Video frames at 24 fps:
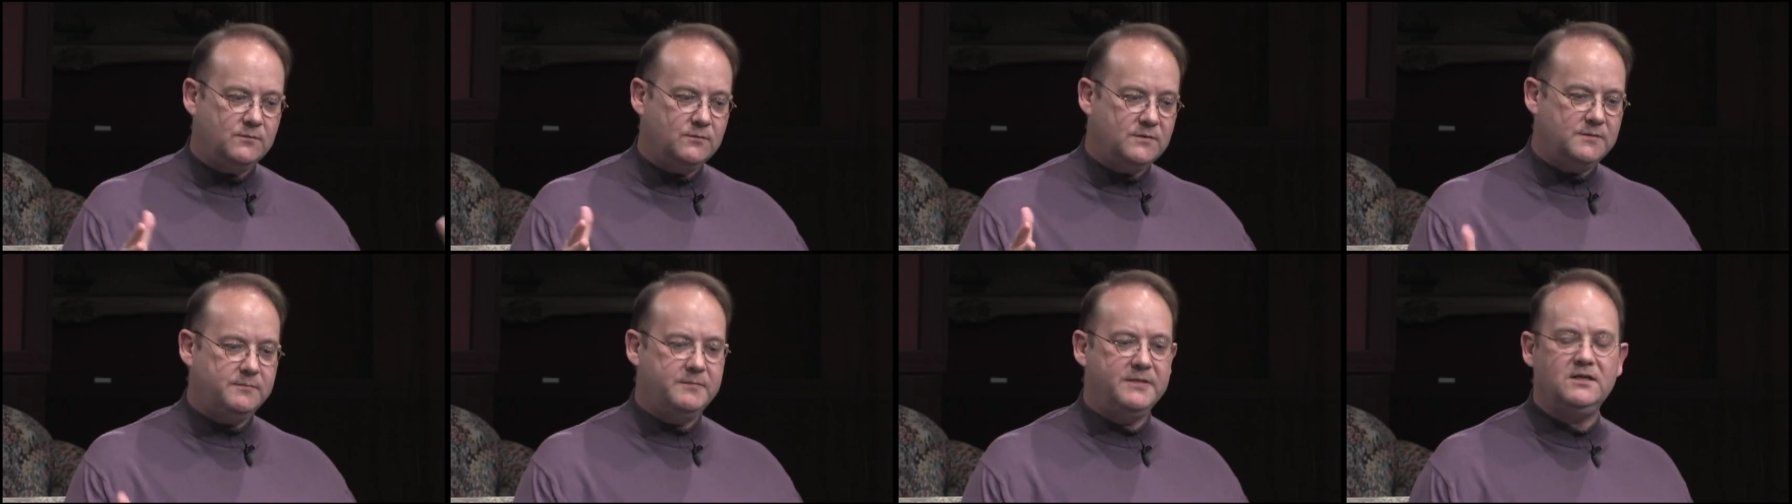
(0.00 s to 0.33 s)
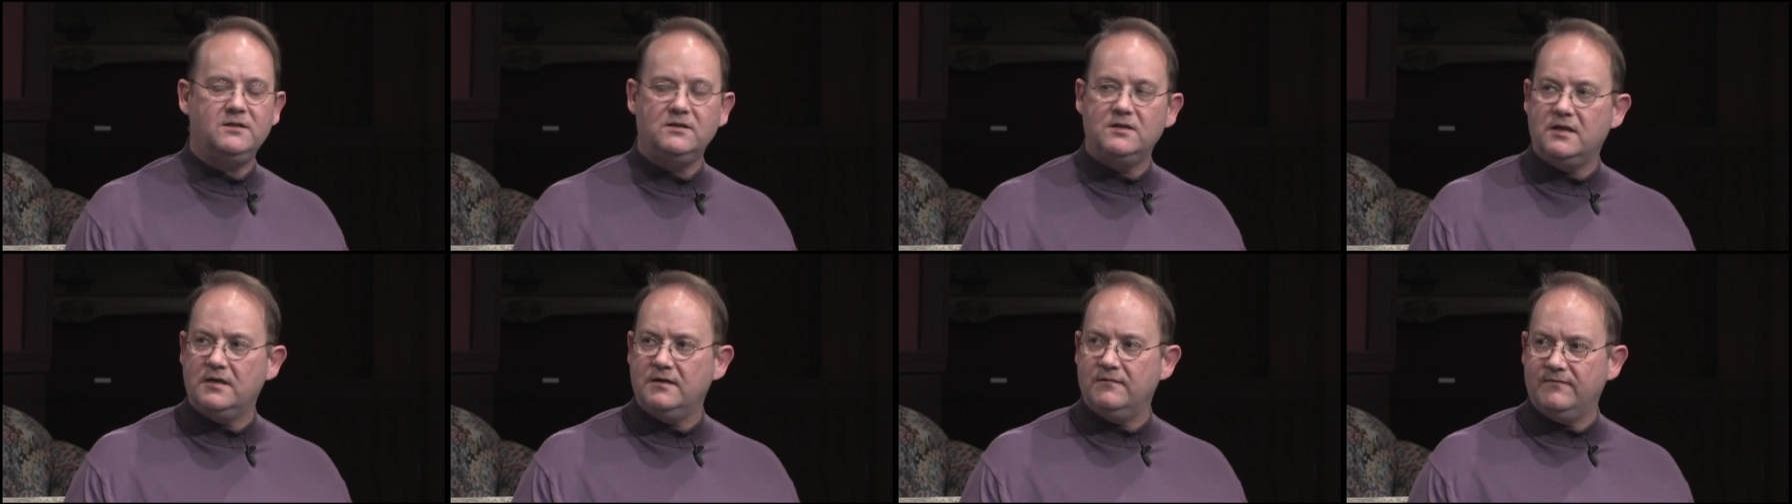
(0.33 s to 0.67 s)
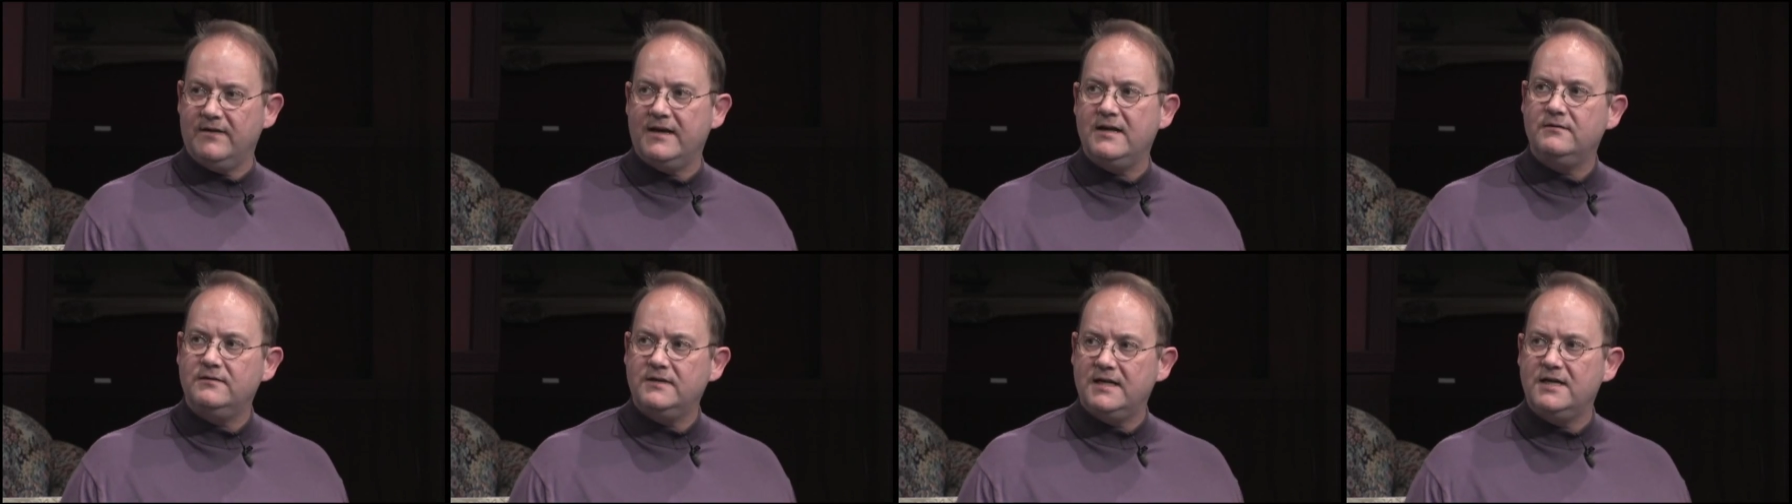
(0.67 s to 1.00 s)
it was built on a
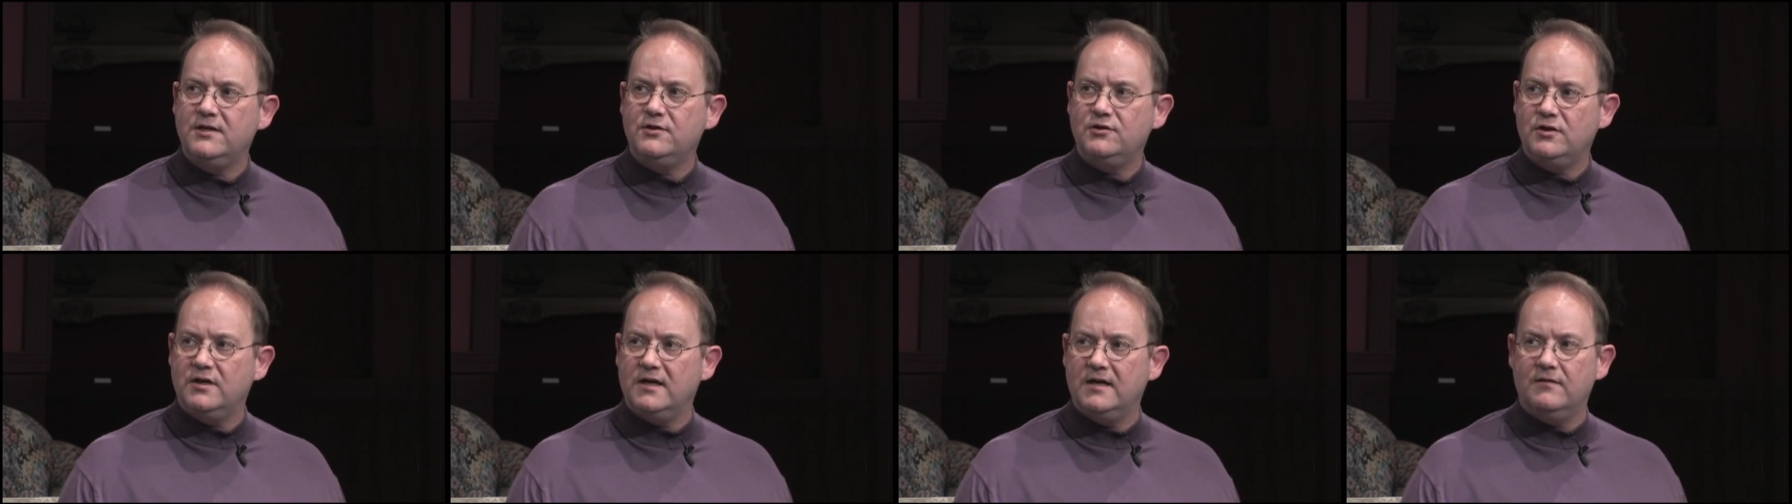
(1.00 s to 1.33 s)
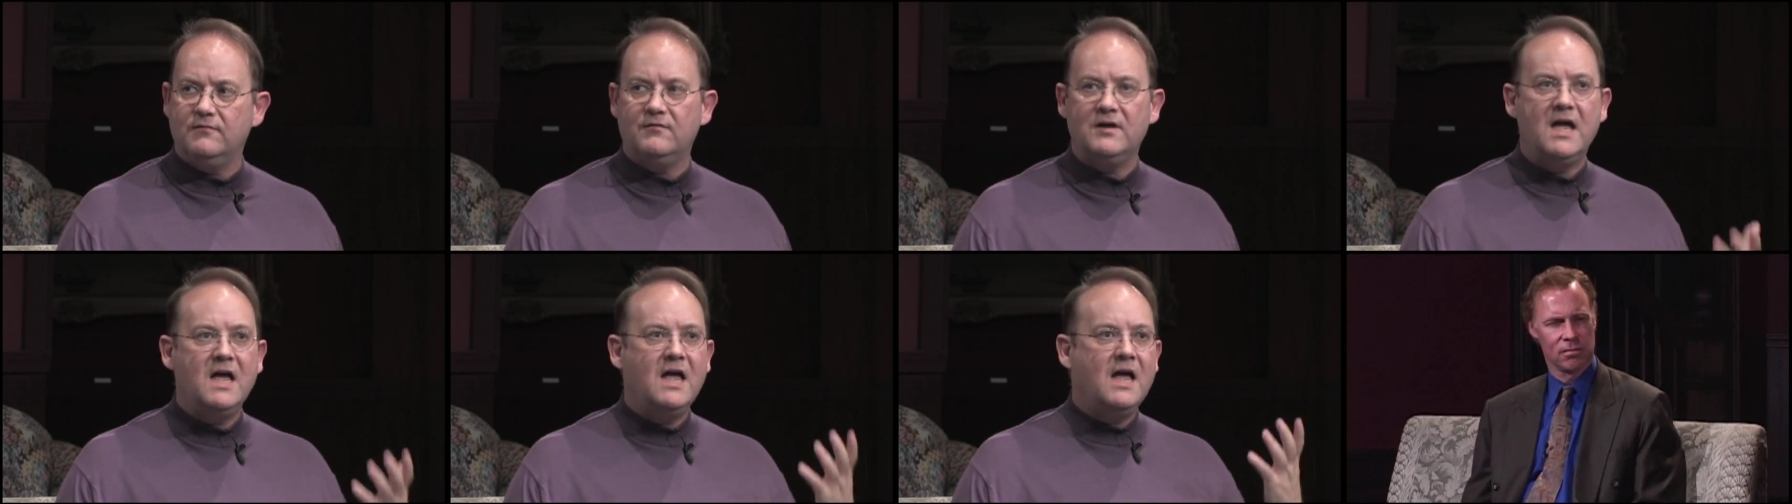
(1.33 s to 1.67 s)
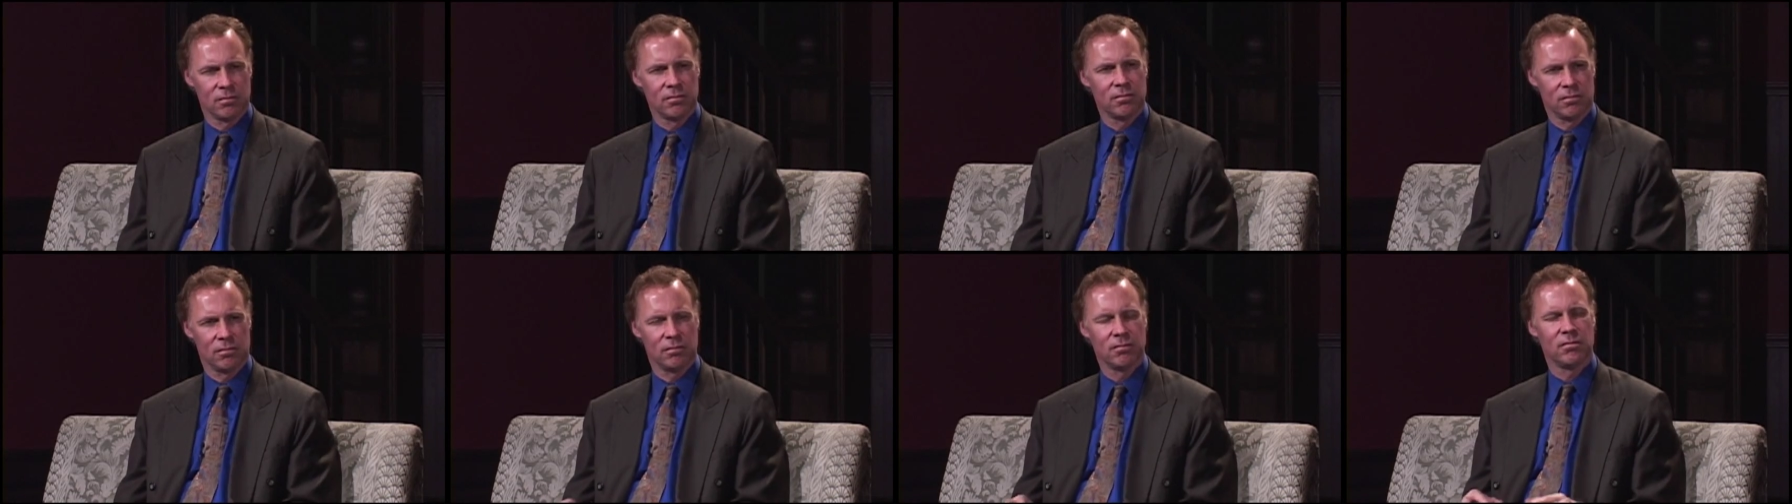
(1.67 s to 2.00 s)
foundation of
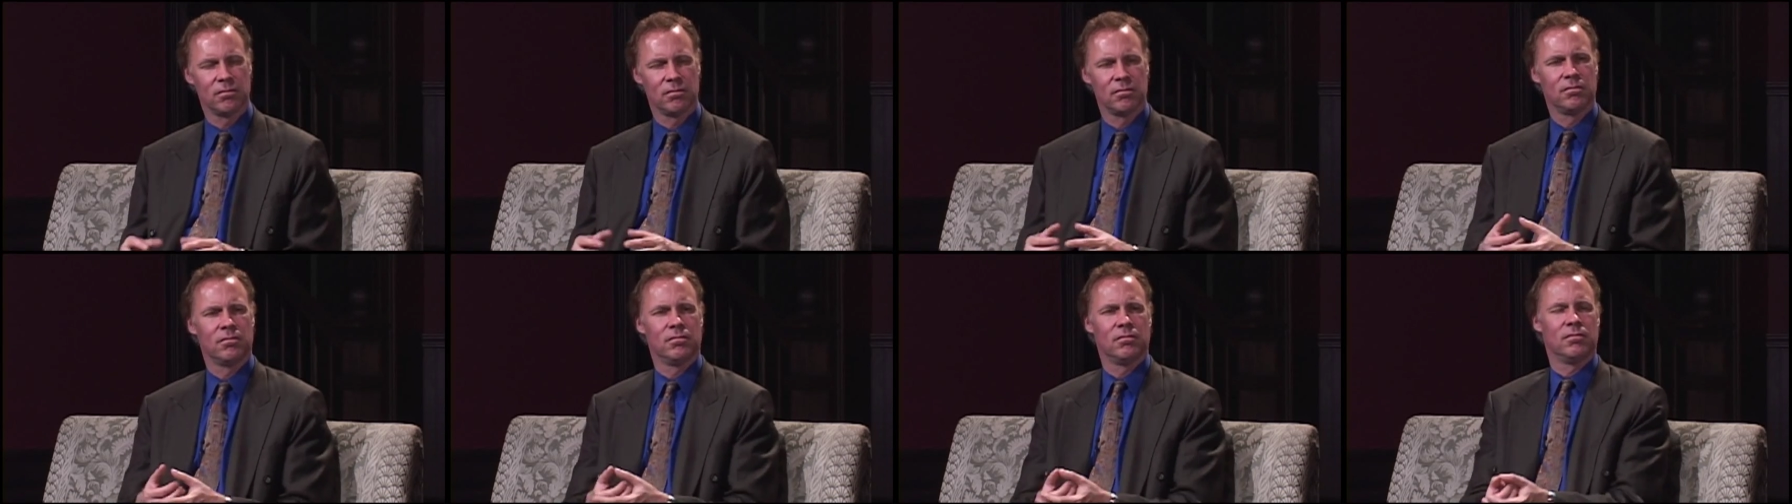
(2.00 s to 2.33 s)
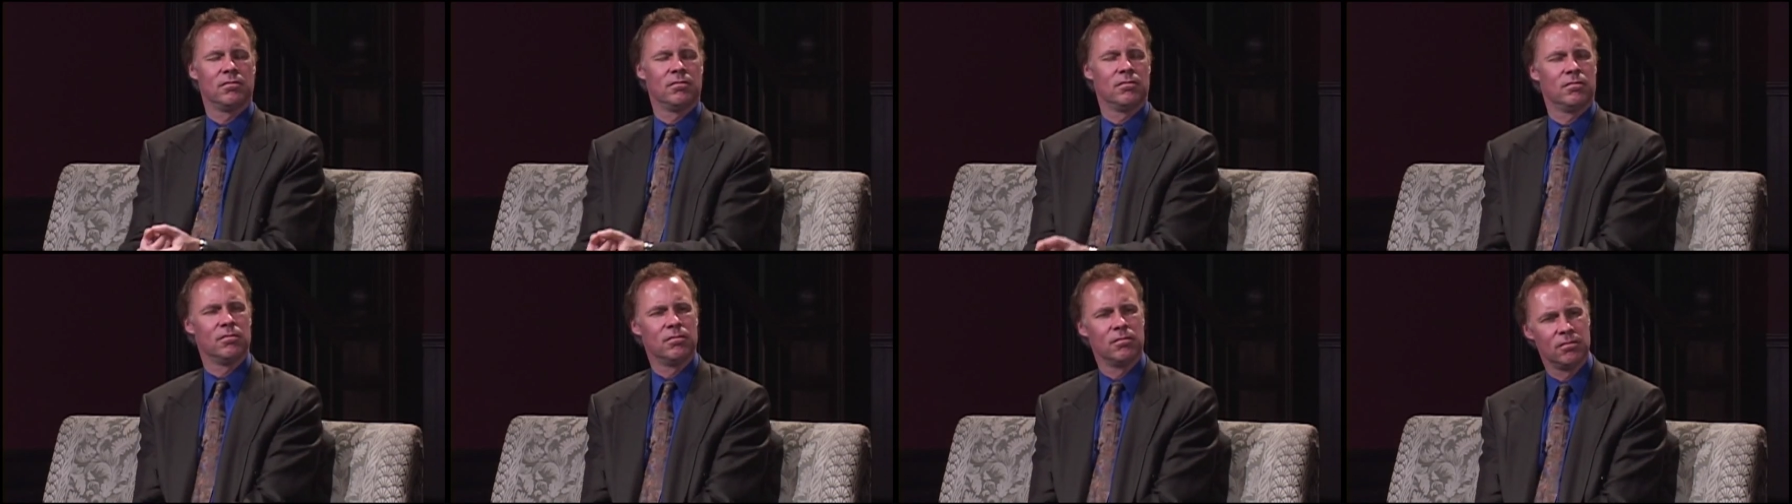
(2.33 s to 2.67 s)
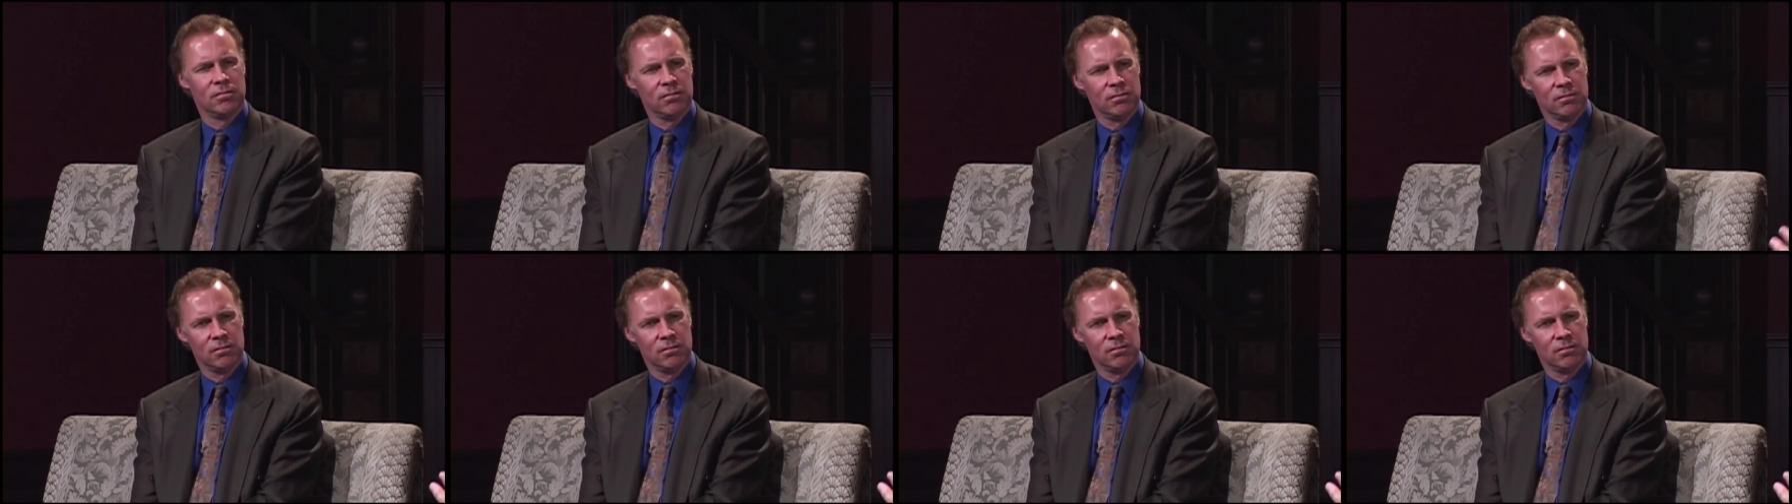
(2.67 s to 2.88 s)
I had something to say